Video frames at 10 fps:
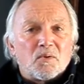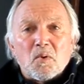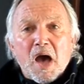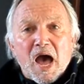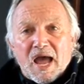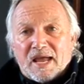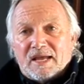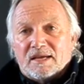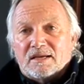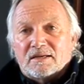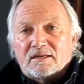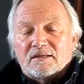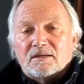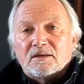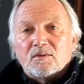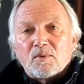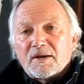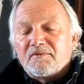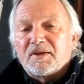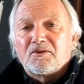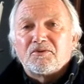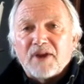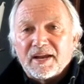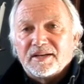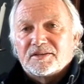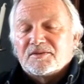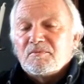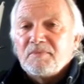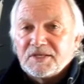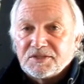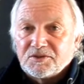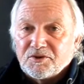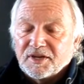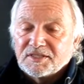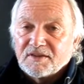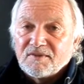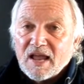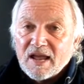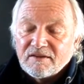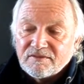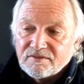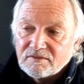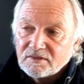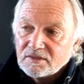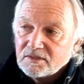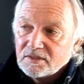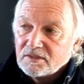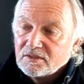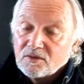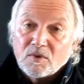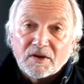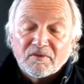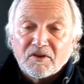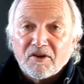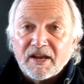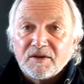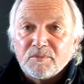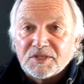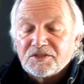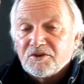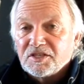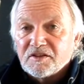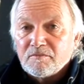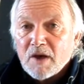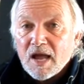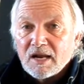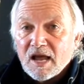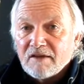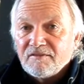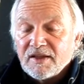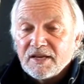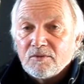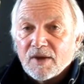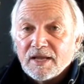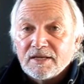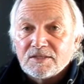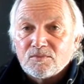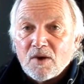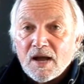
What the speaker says: Now why? One of the great mysteries of life, one of the great mysteries of my life anyway, is